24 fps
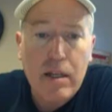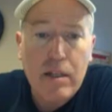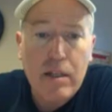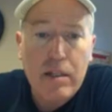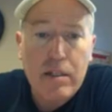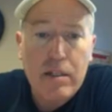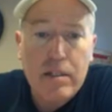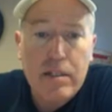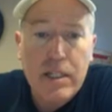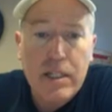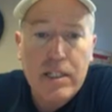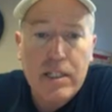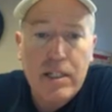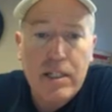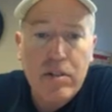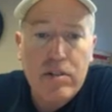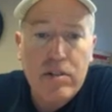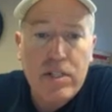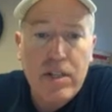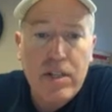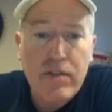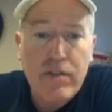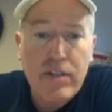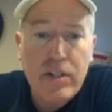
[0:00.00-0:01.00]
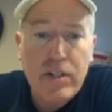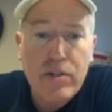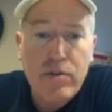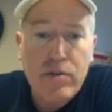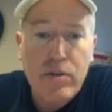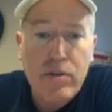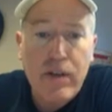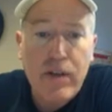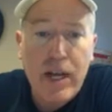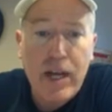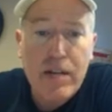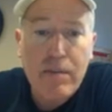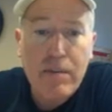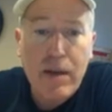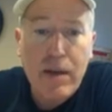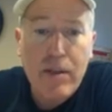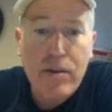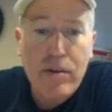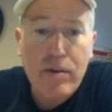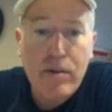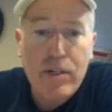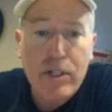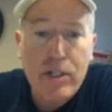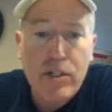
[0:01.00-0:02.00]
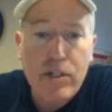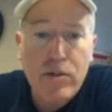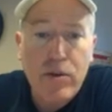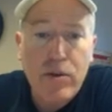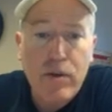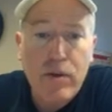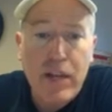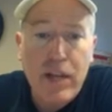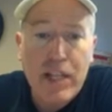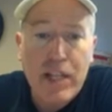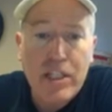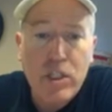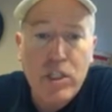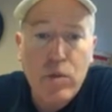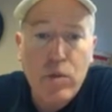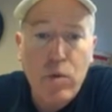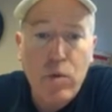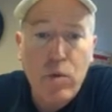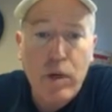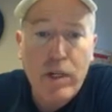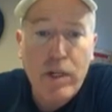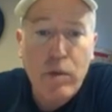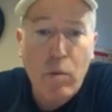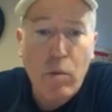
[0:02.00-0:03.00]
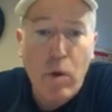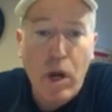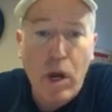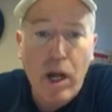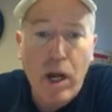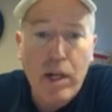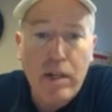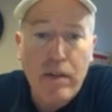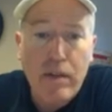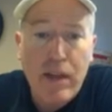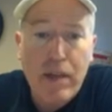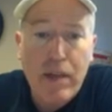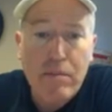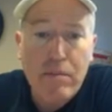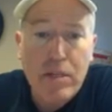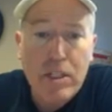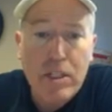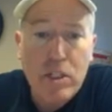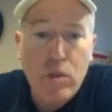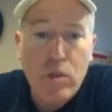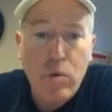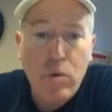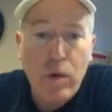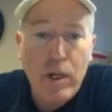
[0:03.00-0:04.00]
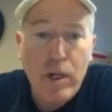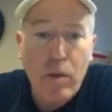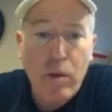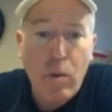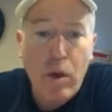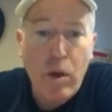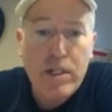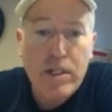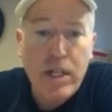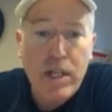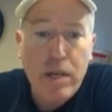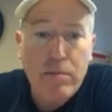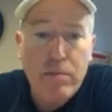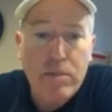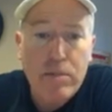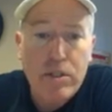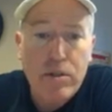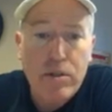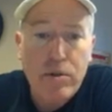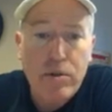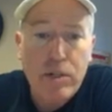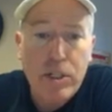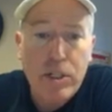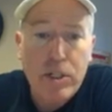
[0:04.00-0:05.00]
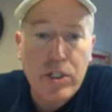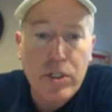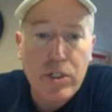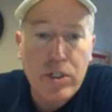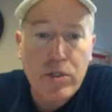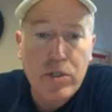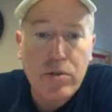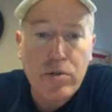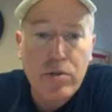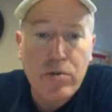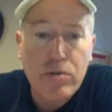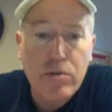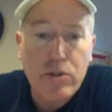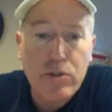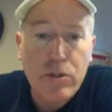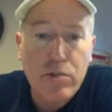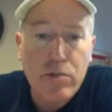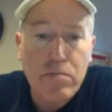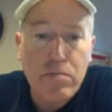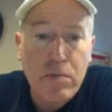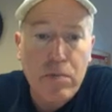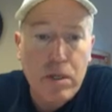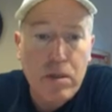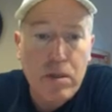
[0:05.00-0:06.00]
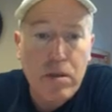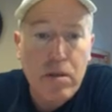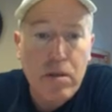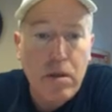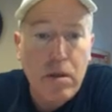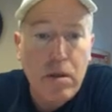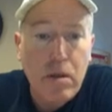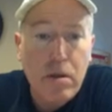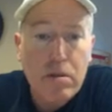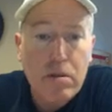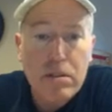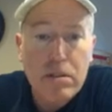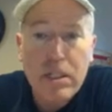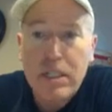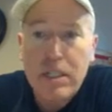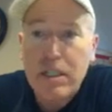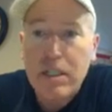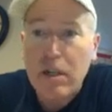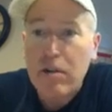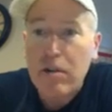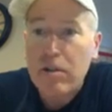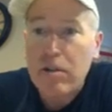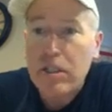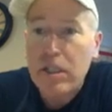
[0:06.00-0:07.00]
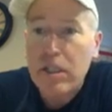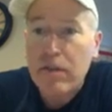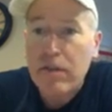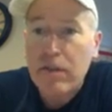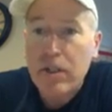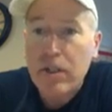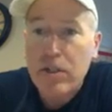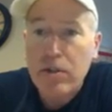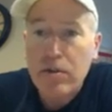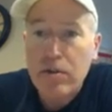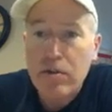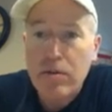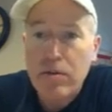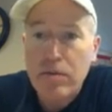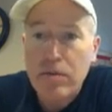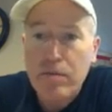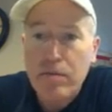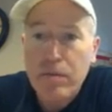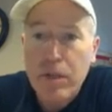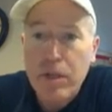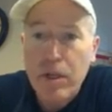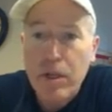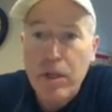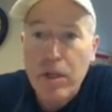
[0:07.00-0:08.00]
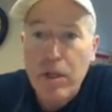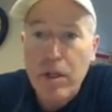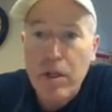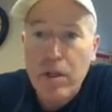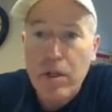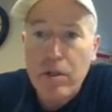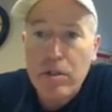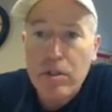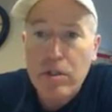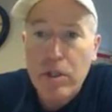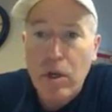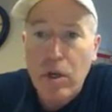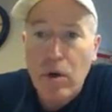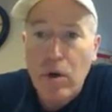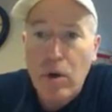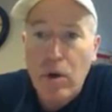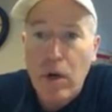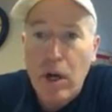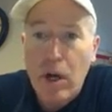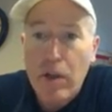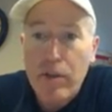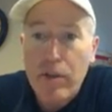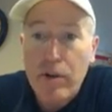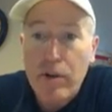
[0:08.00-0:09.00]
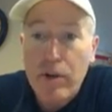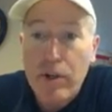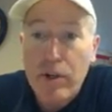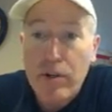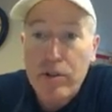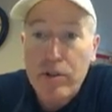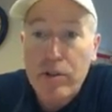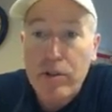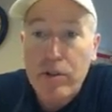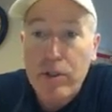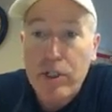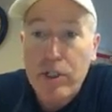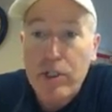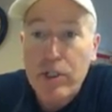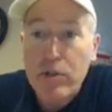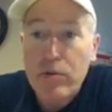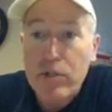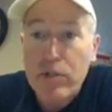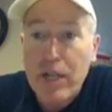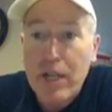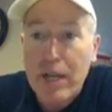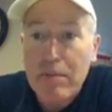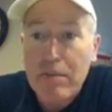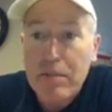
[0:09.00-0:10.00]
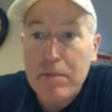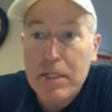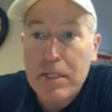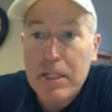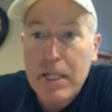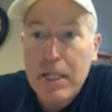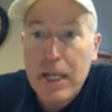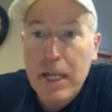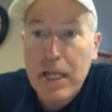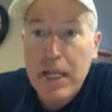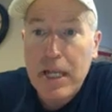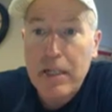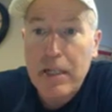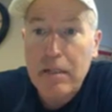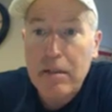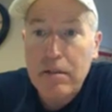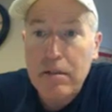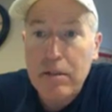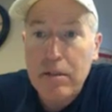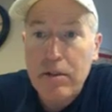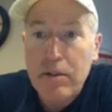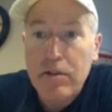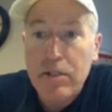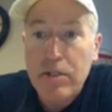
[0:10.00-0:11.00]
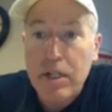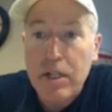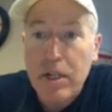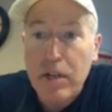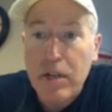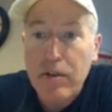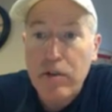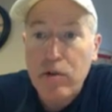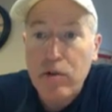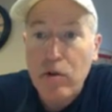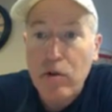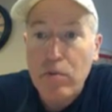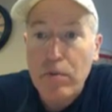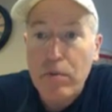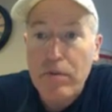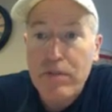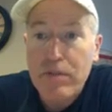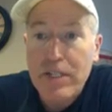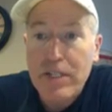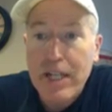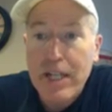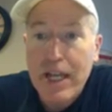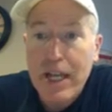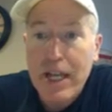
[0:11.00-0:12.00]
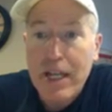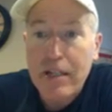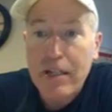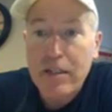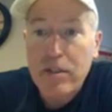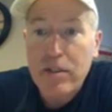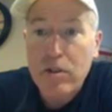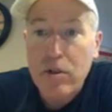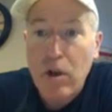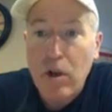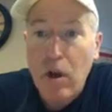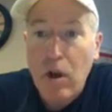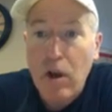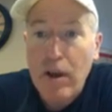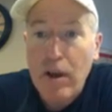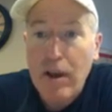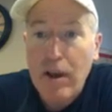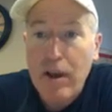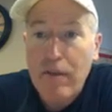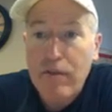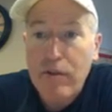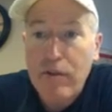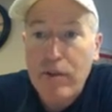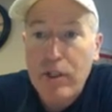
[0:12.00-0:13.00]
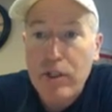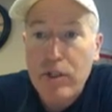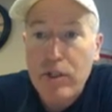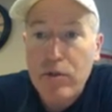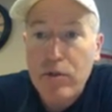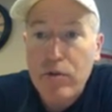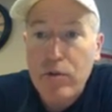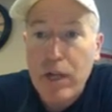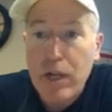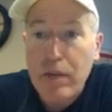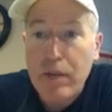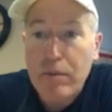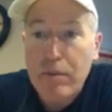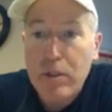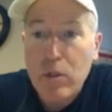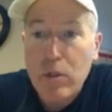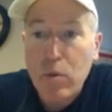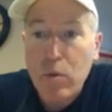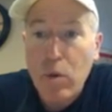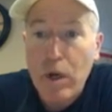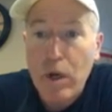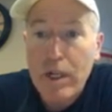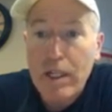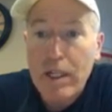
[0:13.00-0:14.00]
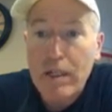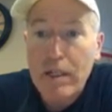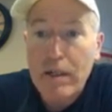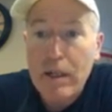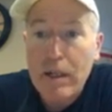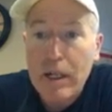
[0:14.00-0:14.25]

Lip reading: 672 divided by 32, if that's 21, that means 21 times 32 should be 672. So here's 32 times 10. Here's another group of 10. So now I have 32 times 20